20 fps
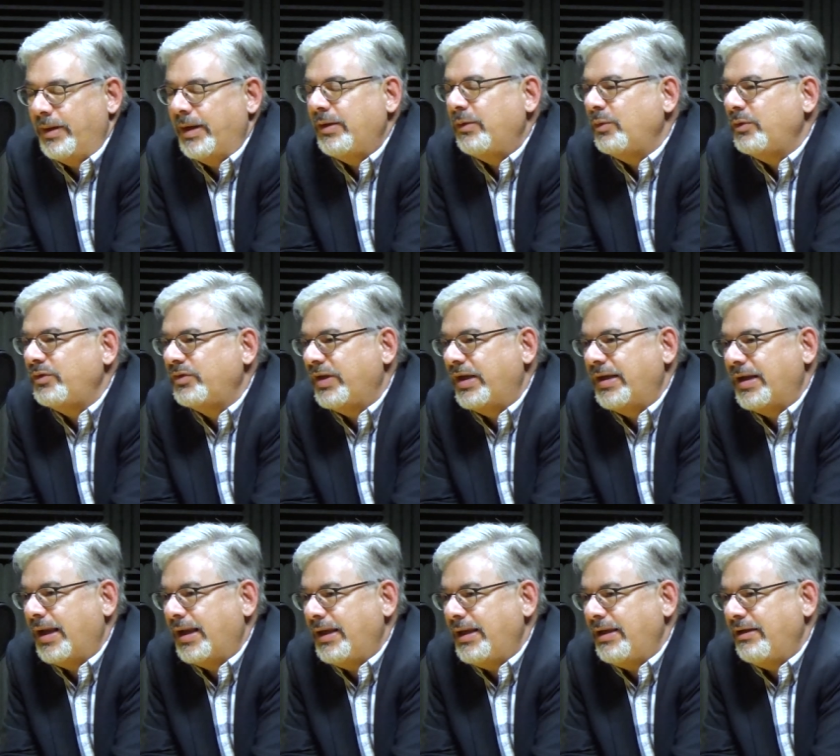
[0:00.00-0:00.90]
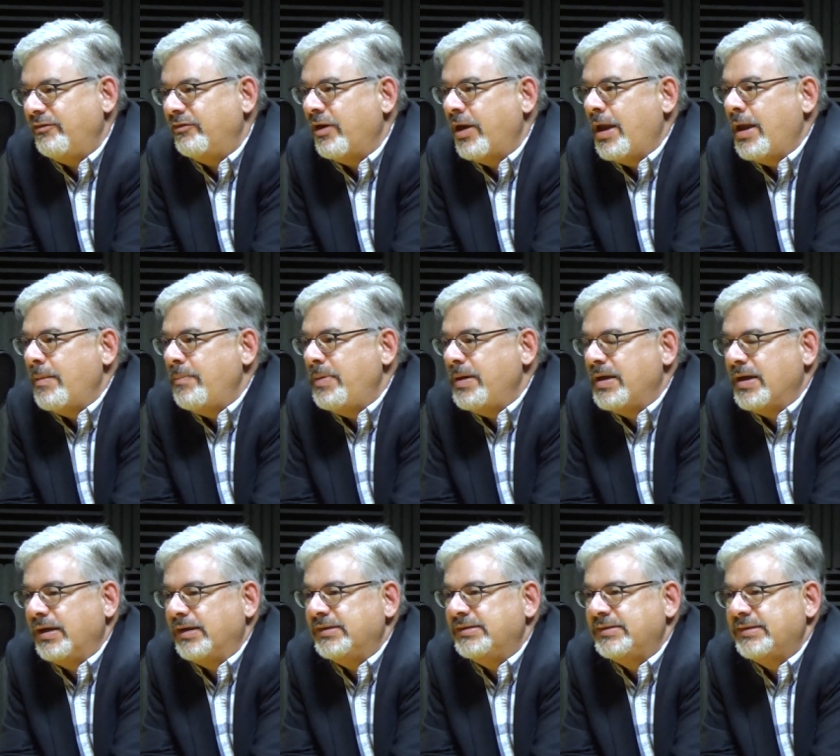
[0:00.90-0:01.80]
And I only say naive
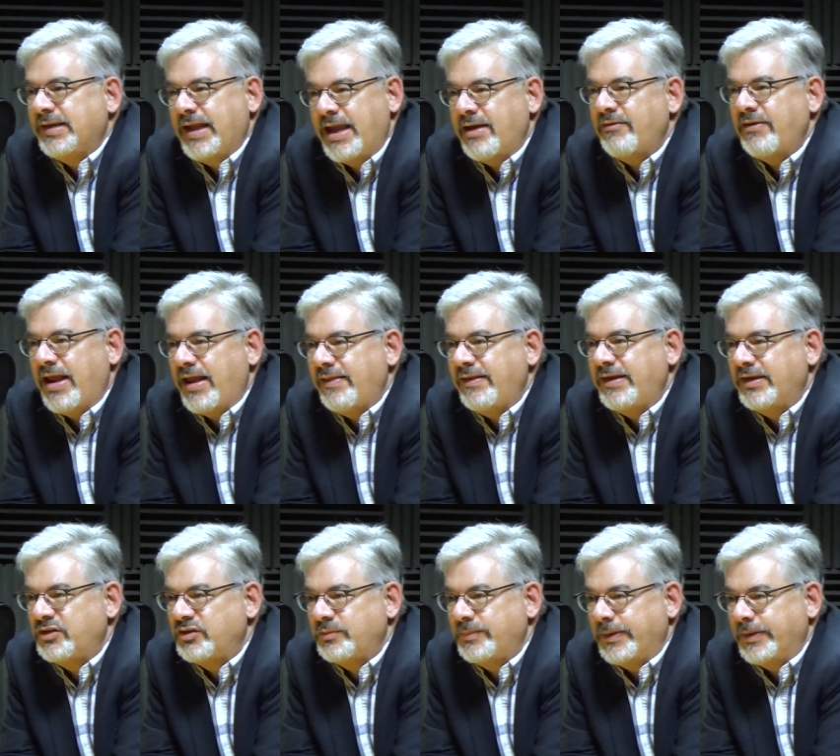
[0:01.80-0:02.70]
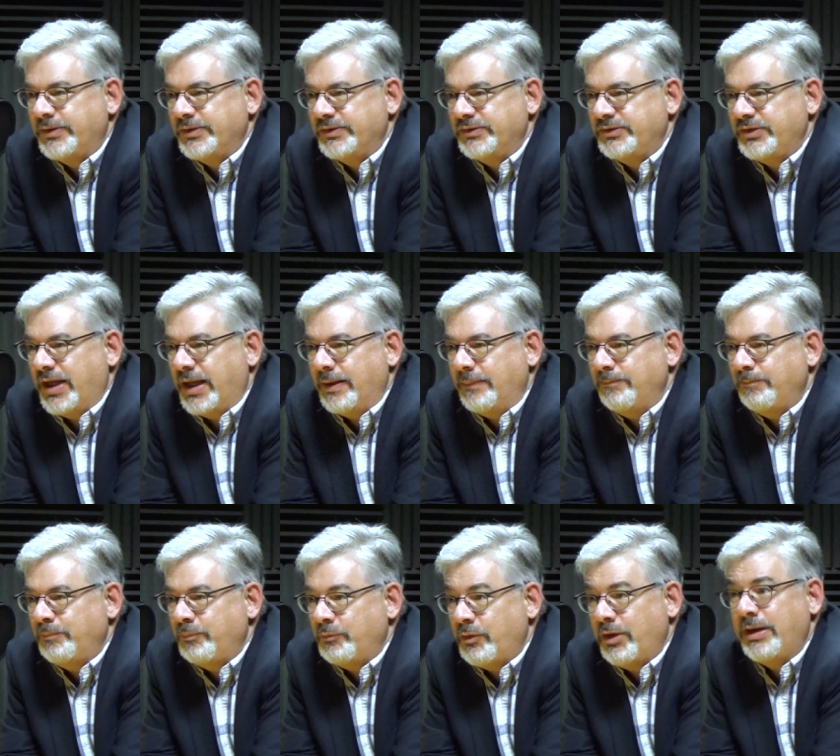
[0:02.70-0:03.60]
because they haven't had the experience yet,
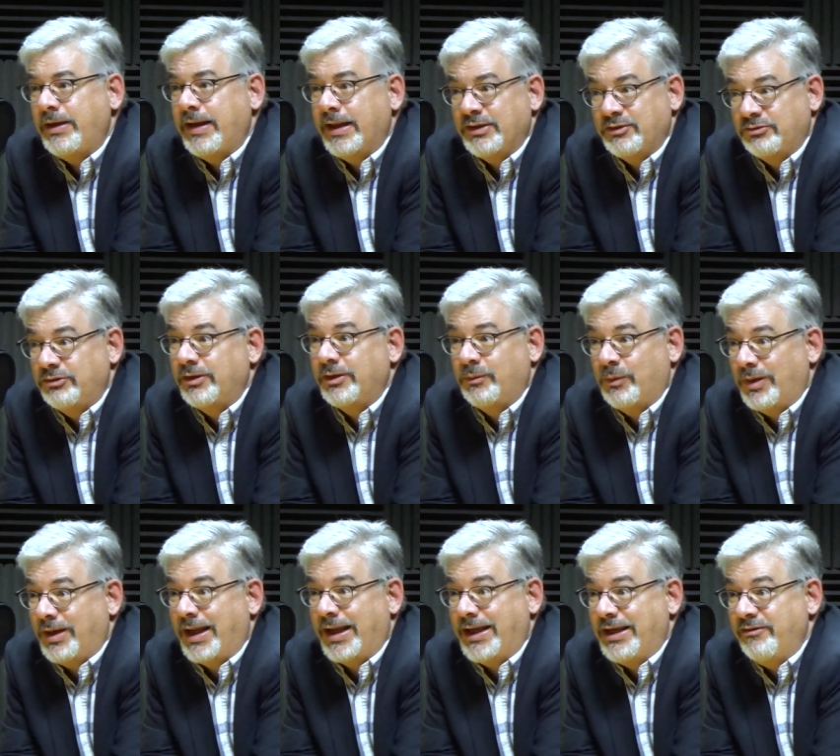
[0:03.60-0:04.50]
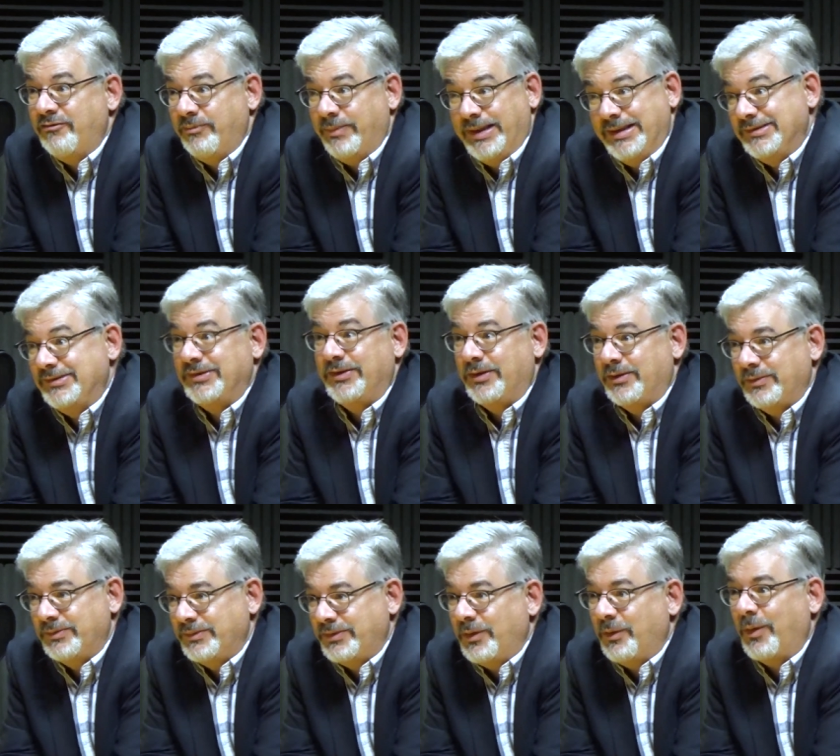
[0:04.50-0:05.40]
right? And that's really what naive means. You
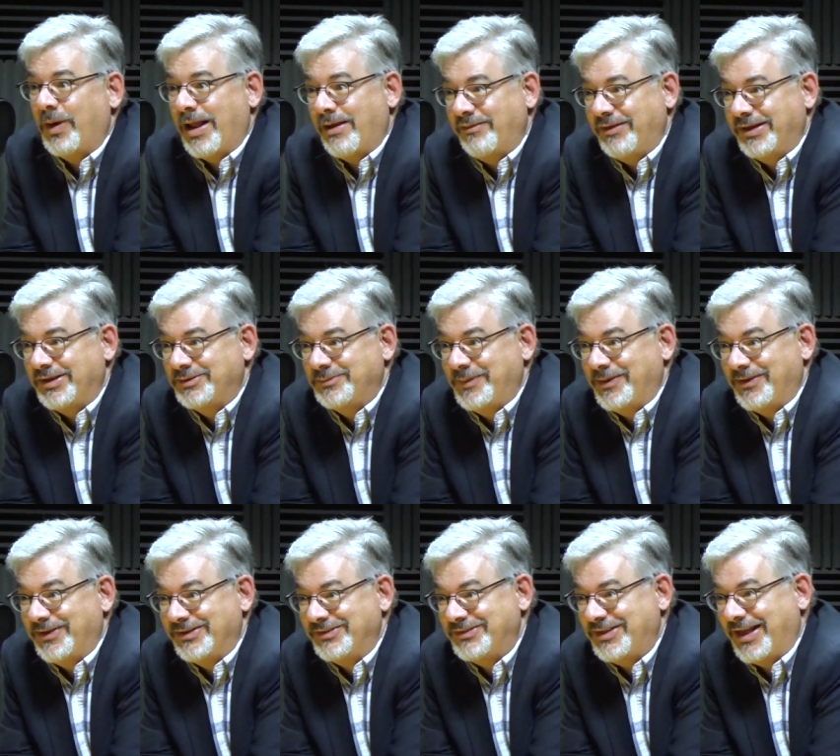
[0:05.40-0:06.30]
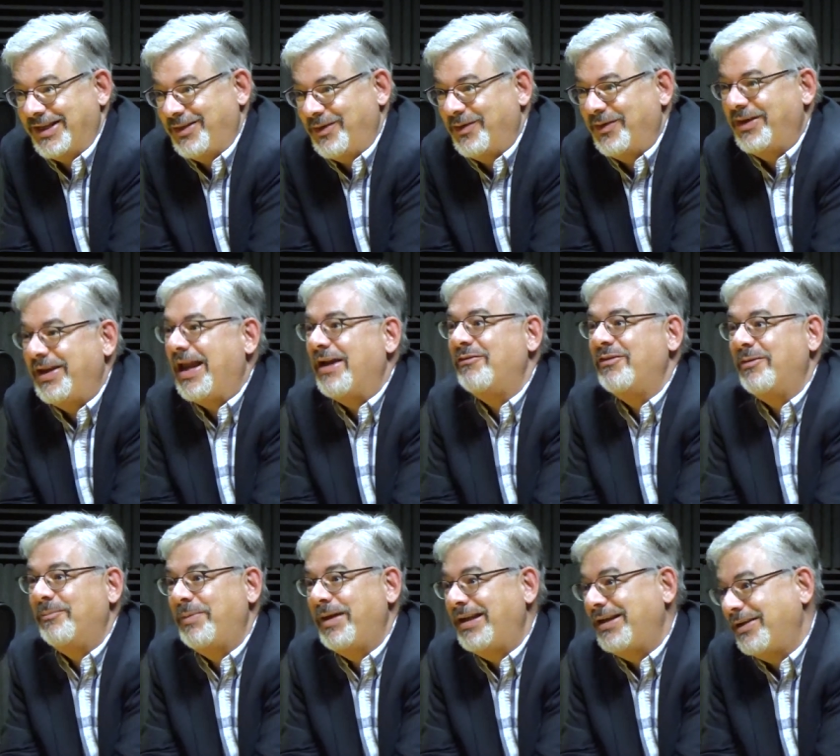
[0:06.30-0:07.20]
don't you don't have the experience yet. Yeah. you have an
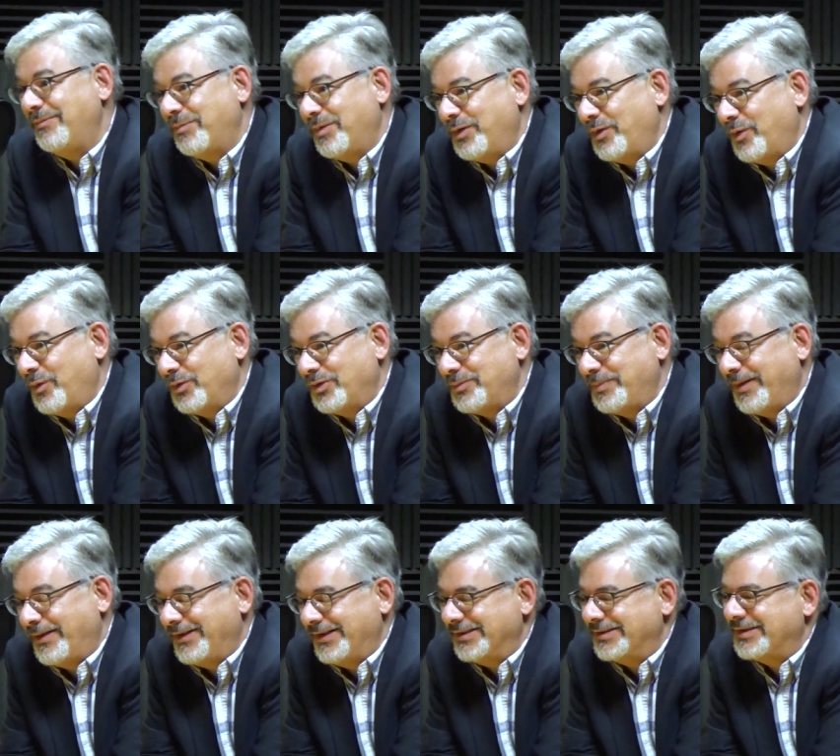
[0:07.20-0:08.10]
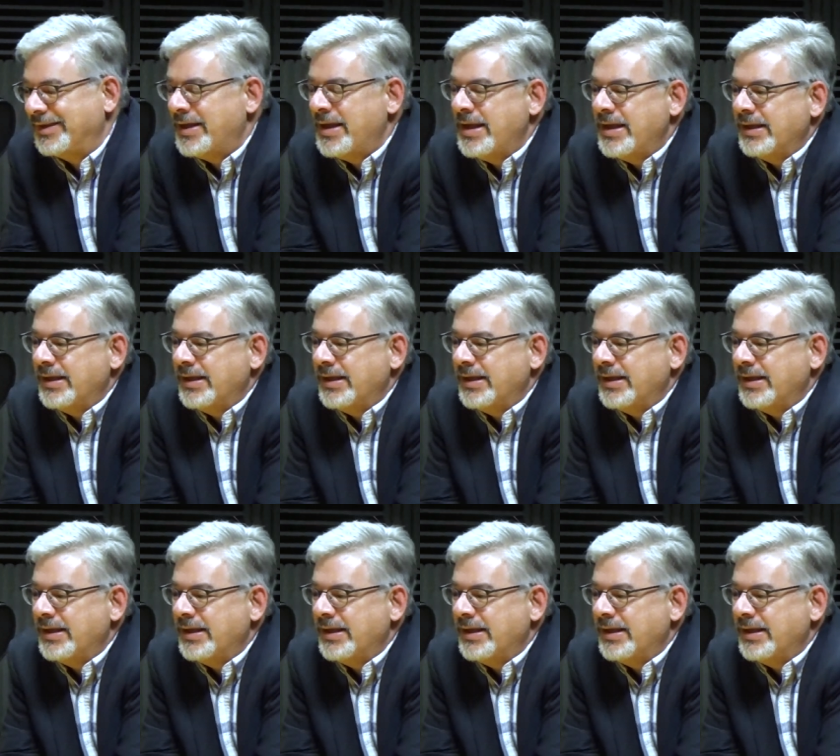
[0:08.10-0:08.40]
opinion but no experience. Mm-hmm.